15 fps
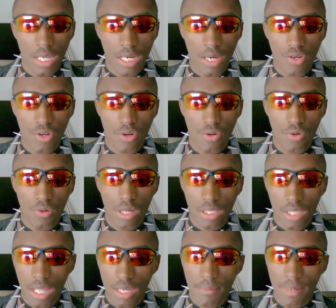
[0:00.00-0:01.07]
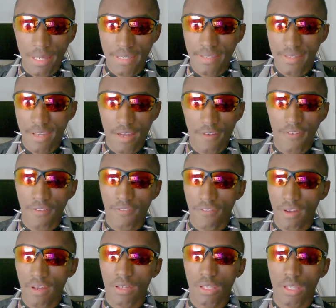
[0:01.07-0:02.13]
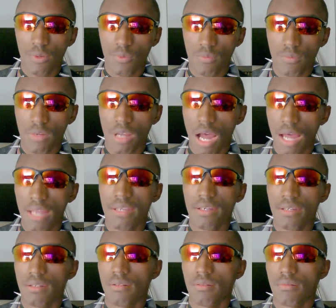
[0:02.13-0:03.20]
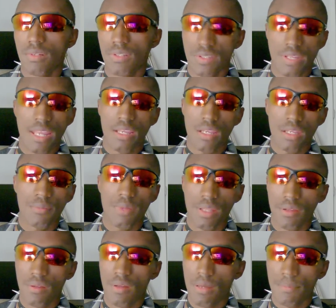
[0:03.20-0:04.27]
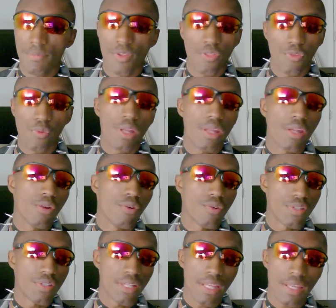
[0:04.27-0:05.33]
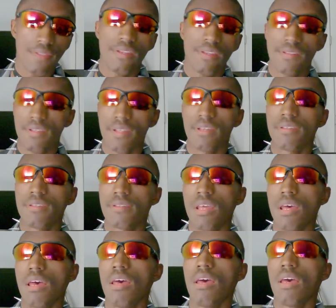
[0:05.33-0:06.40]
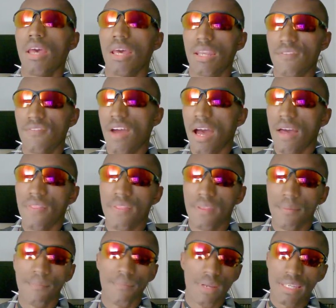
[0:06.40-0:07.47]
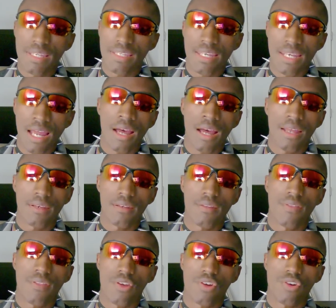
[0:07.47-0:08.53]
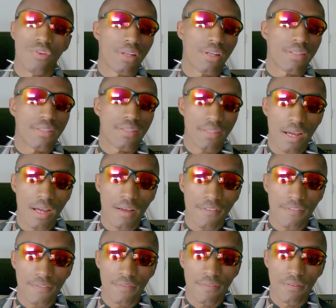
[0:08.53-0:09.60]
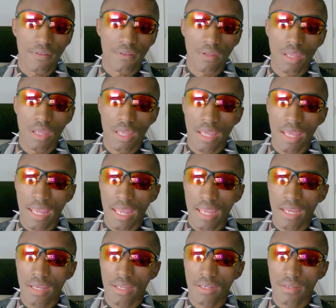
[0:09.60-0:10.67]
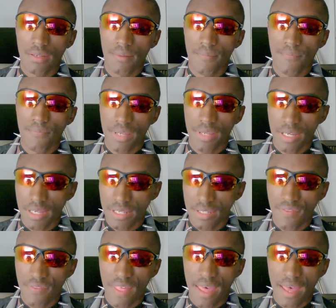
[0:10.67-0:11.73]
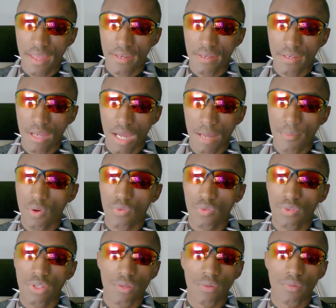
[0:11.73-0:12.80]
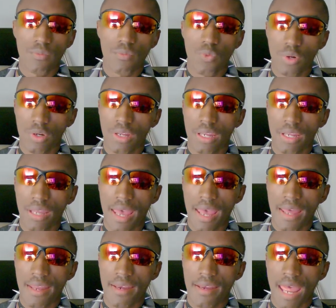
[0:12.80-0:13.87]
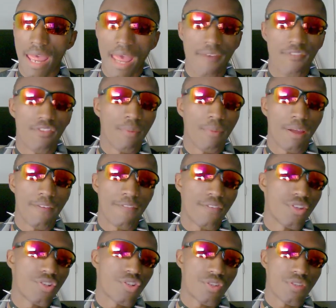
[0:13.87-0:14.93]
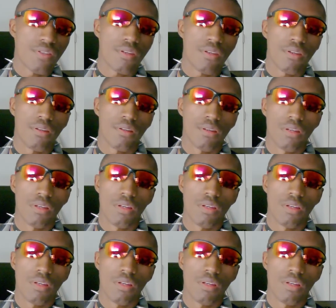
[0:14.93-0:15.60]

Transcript: And I know a lot of my stuff I've finally gotten. It's taken me up to three years to get these things, and I've gotten them, but it's not the correct stuff. And because of that, I'm only working at half of my efficiency.